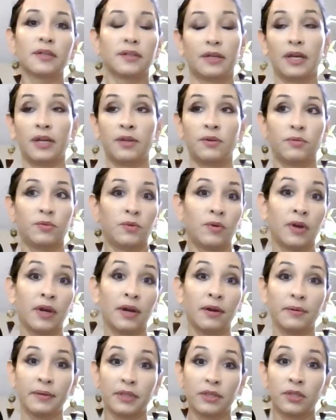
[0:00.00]
I don't know how
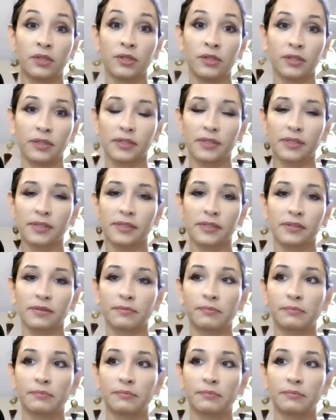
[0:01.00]
it looks.